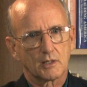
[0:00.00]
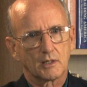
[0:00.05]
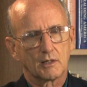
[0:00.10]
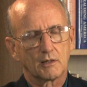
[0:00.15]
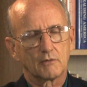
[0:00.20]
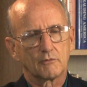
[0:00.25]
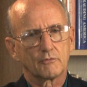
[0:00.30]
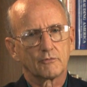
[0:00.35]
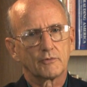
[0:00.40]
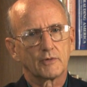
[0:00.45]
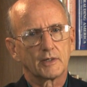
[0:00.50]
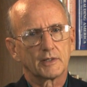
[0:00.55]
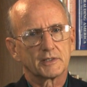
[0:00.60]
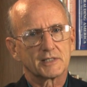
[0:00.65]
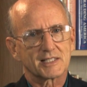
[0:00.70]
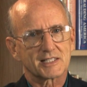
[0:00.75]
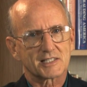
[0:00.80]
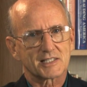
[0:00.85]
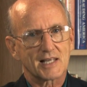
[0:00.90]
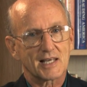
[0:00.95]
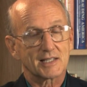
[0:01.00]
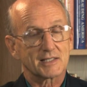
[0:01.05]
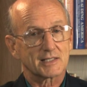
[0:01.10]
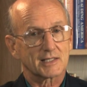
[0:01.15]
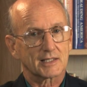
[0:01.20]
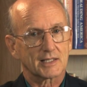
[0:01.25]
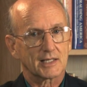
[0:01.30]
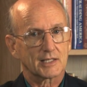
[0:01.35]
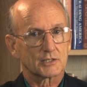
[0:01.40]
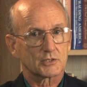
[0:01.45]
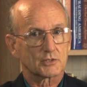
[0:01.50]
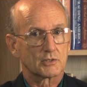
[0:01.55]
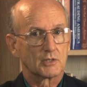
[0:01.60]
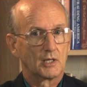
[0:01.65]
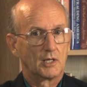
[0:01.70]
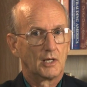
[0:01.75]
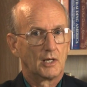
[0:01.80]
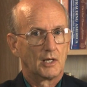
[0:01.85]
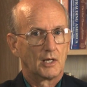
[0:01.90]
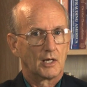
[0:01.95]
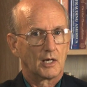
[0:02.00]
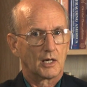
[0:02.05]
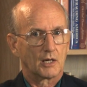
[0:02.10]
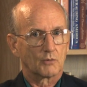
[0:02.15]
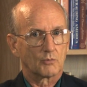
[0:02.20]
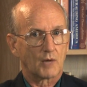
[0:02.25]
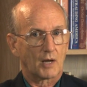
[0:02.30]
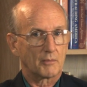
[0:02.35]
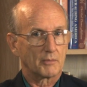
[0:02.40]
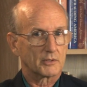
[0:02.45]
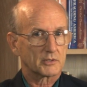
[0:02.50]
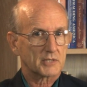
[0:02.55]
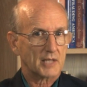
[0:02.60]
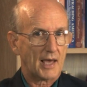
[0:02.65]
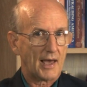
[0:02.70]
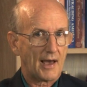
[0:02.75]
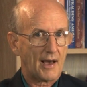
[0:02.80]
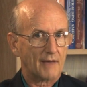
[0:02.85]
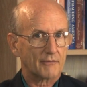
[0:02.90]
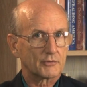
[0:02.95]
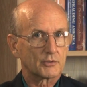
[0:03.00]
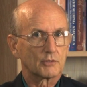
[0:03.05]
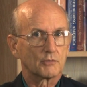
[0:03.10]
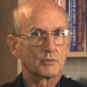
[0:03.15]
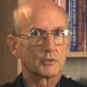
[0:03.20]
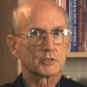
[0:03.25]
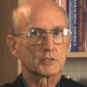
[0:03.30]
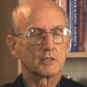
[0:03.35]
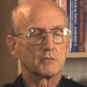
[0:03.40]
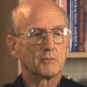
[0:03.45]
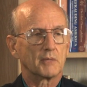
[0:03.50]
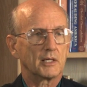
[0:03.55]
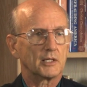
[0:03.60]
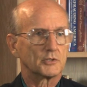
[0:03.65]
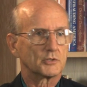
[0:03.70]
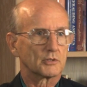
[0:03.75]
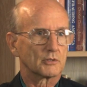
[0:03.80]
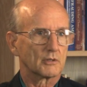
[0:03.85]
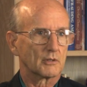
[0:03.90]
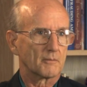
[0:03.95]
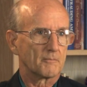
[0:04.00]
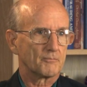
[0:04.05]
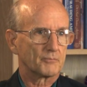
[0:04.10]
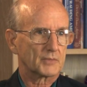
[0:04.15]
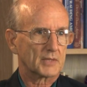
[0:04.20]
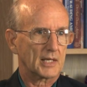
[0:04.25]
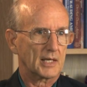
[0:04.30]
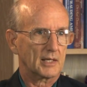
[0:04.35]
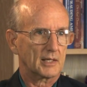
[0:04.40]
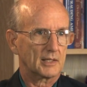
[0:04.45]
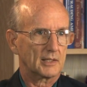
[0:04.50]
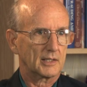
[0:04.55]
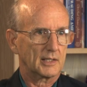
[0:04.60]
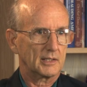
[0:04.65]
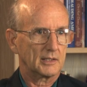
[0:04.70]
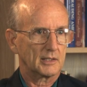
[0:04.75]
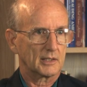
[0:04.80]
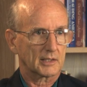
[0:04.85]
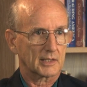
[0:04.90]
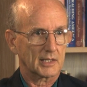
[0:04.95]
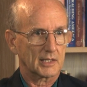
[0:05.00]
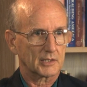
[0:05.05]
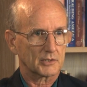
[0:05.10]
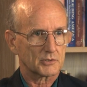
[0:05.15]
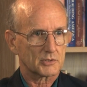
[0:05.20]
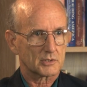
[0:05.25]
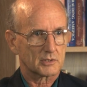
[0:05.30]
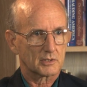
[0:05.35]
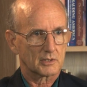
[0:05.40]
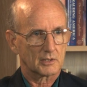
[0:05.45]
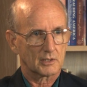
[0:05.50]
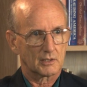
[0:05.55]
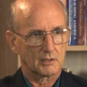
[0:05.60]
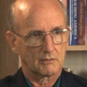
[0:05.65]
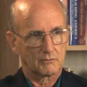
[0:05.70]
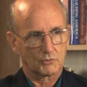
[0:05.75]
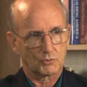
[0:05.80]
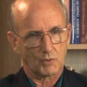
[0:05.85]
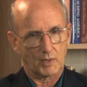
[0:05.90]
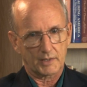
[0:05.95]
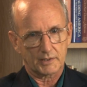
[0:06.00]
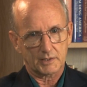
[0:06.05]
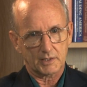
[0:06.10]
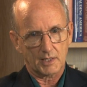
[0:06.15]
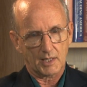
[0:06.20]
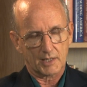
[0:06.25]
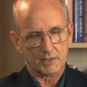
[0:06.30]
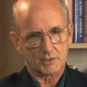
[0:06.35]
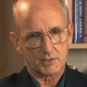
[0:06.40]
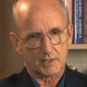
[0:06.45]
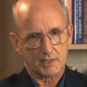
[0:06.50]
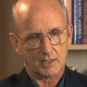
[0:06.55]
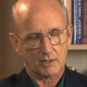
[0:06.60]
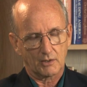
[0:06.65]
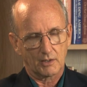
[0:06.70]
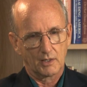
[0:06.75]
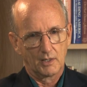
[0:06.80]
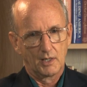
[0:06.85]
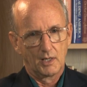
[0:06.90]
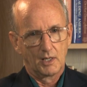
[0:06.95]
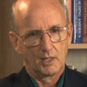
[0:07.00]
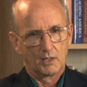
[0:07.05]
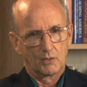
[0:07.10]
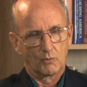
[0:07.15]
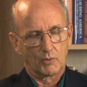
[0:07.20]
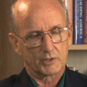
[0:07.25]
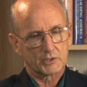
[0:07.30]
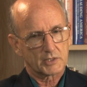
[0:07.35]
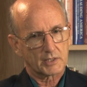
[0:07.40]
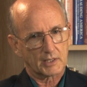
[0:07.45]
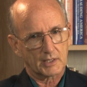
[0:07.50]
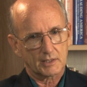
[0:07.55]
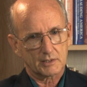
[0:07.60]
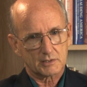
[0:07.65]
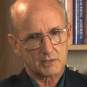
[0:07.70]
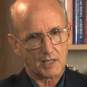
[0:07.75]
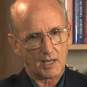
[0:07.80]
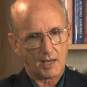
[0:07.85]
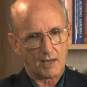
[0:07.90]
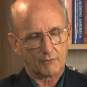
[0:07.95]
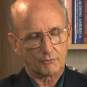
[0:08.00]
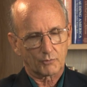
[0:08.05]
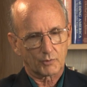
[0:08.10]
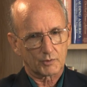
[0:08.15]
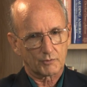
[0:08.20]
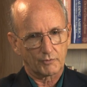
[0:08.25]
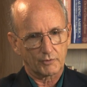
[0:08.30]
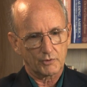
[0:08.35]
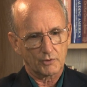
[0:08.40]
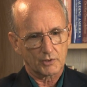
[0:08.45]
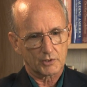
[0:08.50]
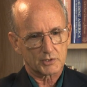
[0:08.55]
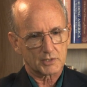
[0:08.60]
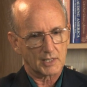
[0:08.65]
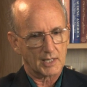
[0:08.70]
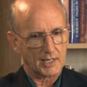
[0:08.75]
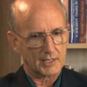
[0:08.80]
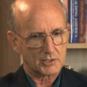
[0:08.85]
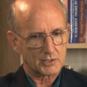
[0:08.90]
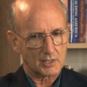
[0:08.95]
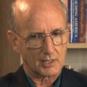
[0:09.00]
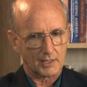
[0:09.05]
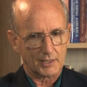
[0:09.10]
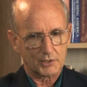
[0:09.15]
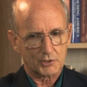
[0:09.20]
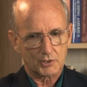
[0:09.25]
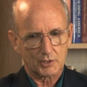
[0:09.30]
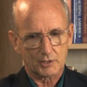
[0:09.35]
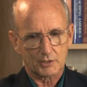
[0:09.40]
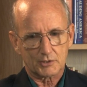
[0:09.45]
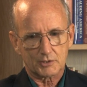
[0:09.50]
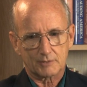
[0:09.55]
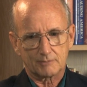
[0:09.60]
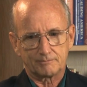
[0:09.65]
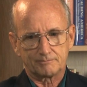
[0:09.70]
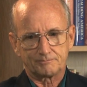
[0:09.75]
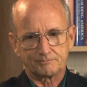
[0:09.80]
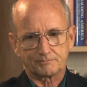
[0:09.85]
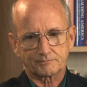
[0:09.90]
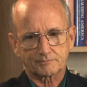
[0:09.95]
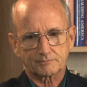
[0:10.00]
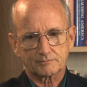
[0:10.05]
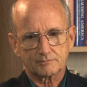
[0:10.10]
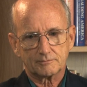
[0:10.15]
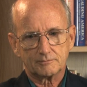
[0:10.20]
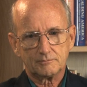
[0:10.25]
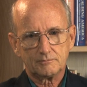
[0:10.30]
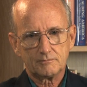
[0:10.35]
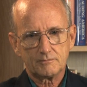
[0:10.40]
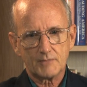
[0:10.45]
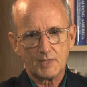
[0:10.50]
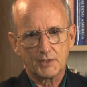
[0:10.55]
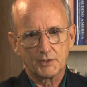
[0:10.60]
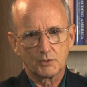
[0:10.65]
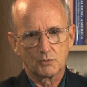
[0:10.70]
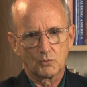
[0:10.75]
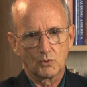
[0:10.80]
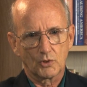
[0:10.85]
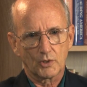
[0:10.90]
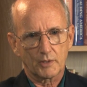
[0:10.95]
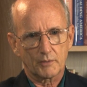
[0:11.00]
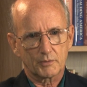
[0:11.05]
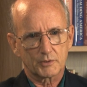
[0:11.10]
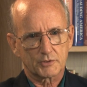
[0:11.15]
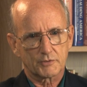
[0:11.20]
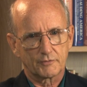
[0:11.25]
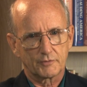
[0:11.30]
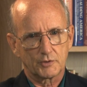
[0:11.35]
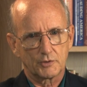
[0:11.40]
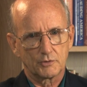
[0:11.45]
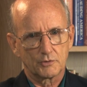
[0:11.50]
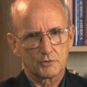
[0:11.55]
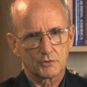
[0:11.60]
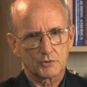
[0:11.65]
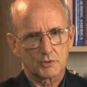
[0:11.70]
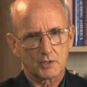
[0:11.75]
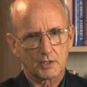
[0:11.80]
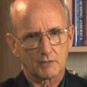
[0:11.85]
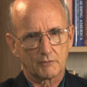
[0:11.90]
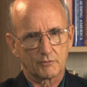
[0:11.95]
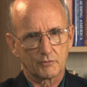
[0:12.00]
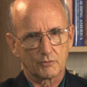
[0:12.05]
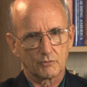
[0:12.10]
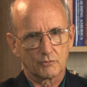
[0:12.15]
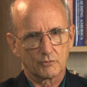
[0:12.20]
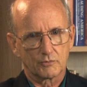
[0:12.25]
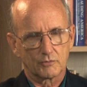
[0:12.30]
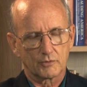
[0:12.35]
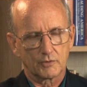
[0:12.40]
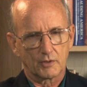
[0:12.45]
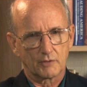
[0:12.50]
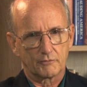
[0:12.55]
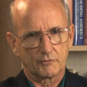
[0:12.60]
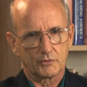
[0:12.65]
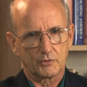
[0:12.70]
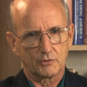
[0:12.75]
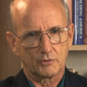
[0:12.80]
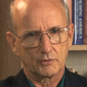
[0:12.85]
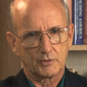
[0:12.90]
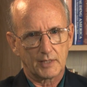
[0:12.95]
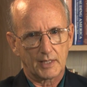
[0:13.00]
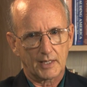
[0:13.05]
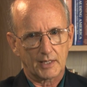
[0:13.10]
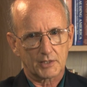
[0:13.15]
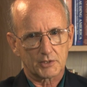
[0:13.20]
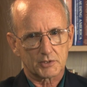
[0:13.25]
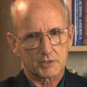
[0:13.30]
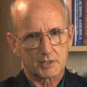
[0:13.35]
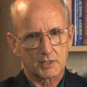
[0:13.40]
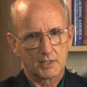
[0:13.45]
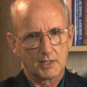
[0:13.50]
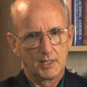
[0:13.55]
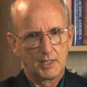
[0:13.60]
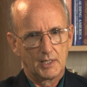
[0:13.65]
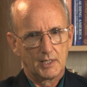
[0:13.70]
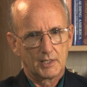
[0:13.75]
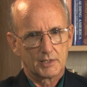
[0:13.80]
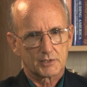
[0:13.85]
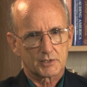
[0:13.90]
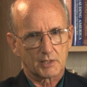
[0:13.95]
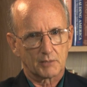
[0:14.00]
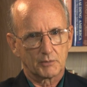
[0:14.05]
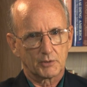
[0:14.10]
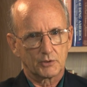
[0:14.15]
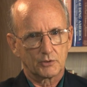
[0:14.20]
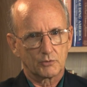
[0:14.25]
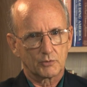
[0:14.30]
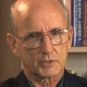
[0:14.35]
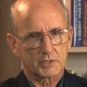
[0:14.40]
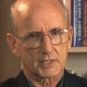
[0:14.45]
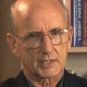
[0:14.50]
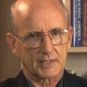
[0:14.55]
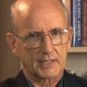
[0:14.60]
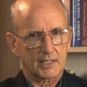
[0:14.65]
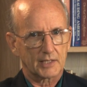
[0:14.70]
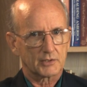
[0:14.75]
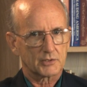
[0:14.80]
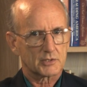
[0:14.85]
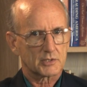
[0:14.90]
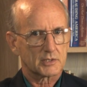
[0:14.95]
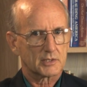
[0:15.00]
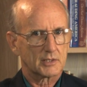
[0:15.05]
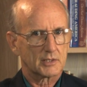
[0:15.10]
of dissent against Robert Taft, who was the major candidate against Dwight D. Eisenhower. Once again, Taft was viewed as an isolationist. In the war, he was viewed as someone who was against